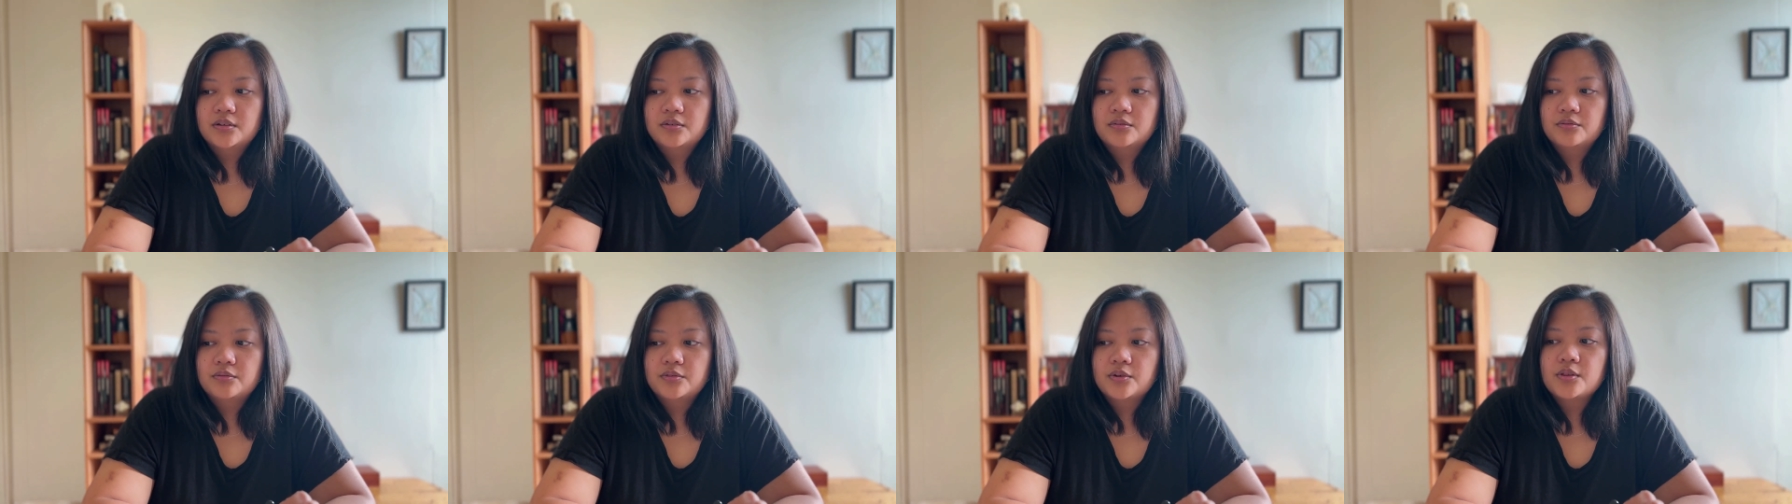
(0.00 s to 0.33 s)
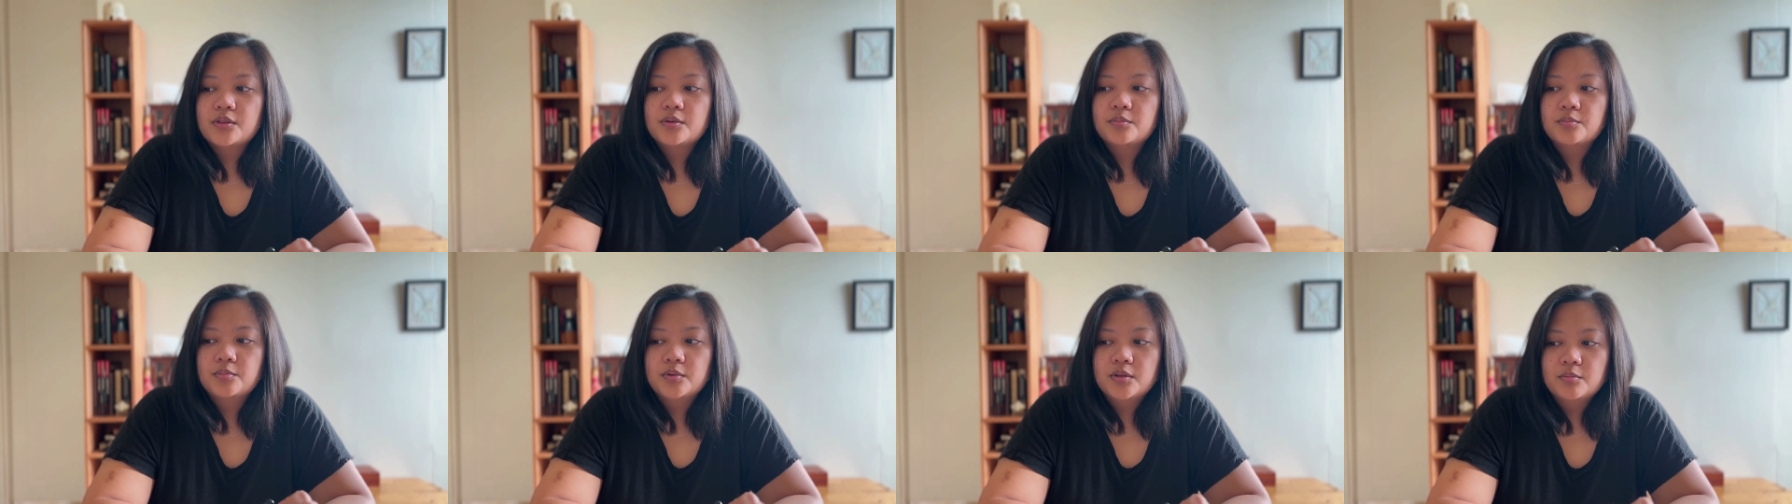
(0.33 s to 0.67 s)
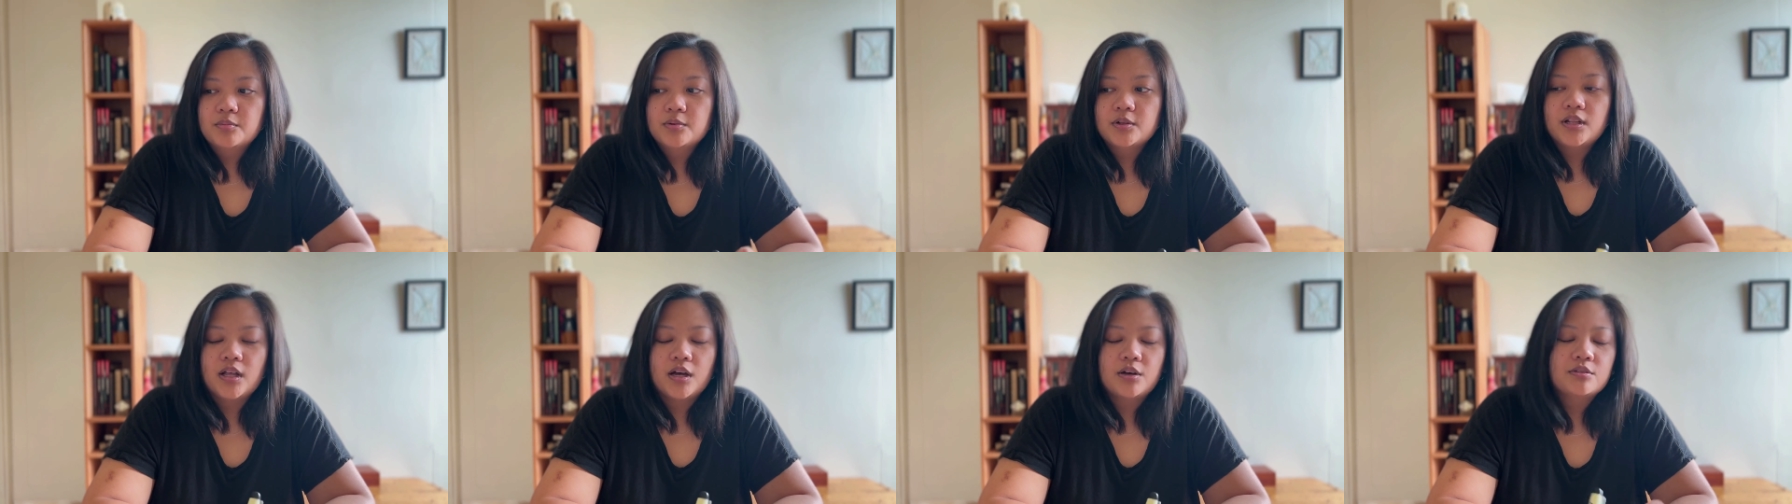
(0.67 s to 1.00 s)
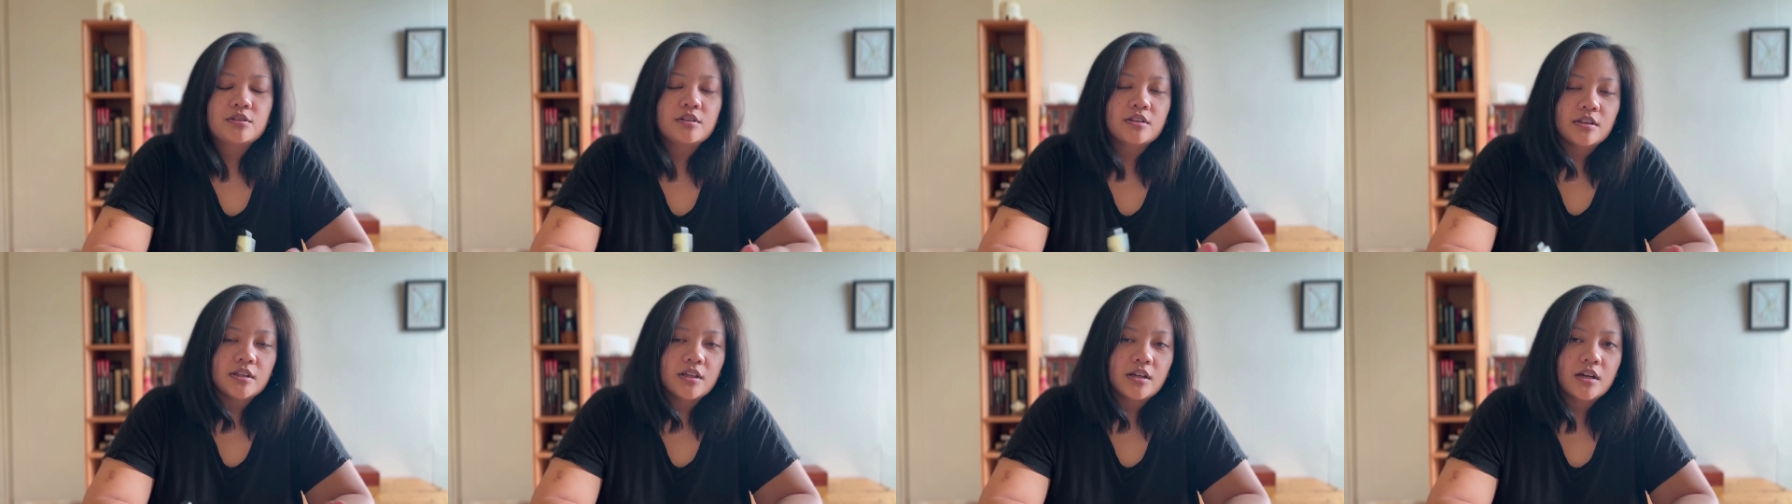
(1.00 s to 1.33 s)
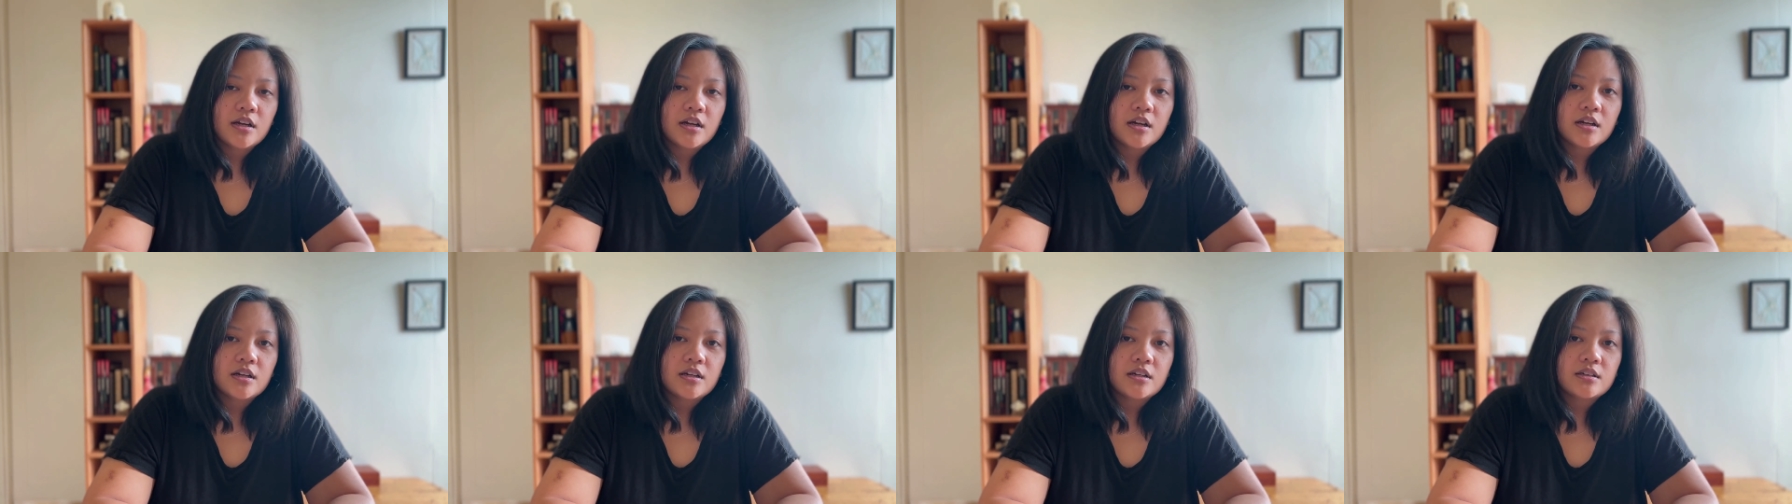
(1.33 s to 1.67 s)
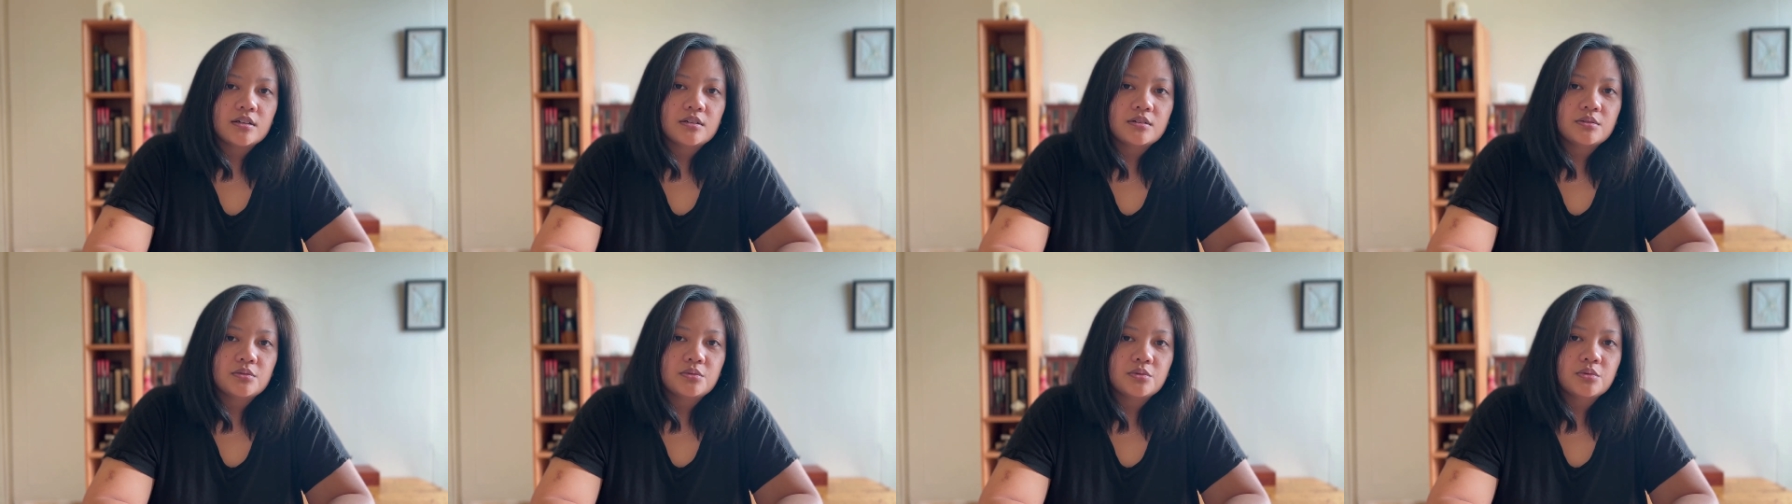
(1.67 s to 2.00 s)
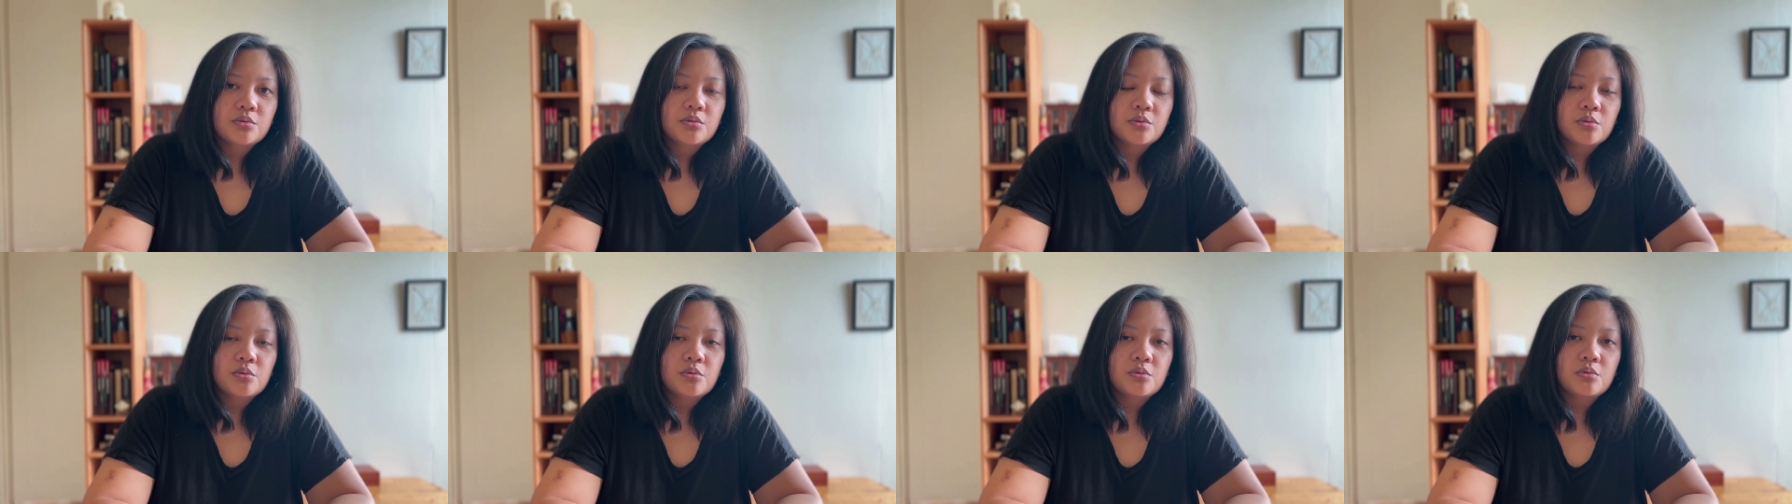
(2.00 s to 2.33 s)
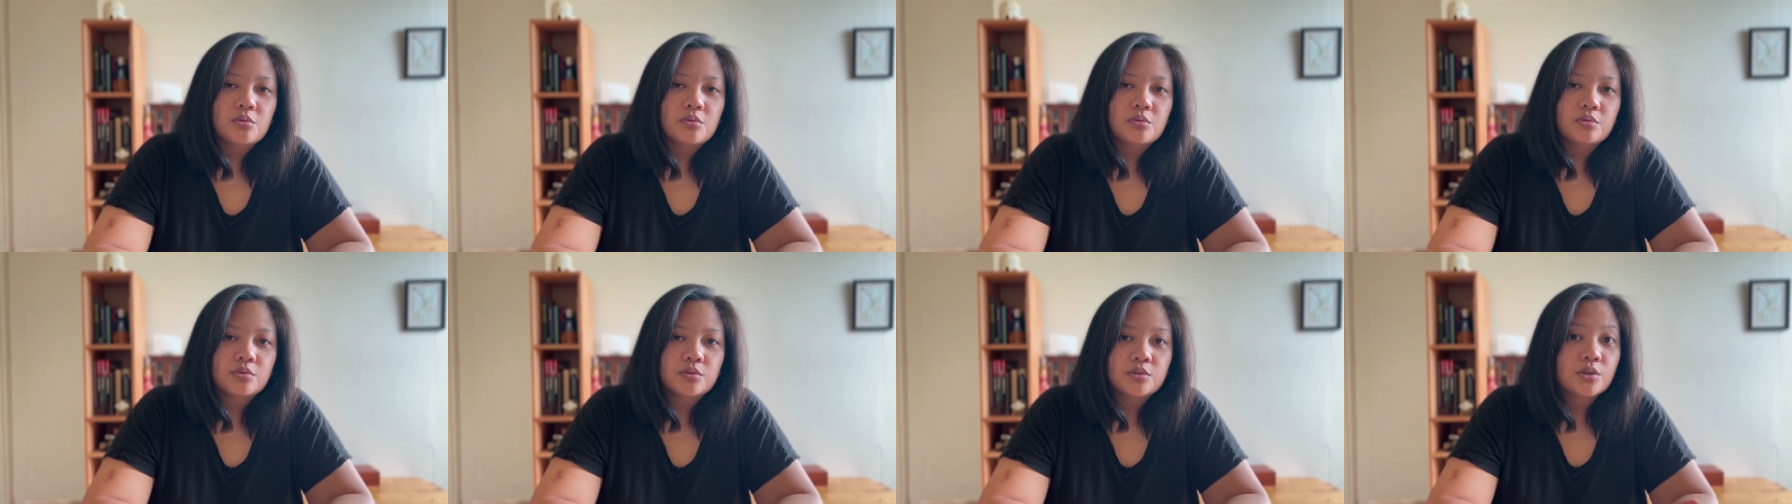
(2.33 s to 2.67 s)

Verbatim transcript: for the people out there who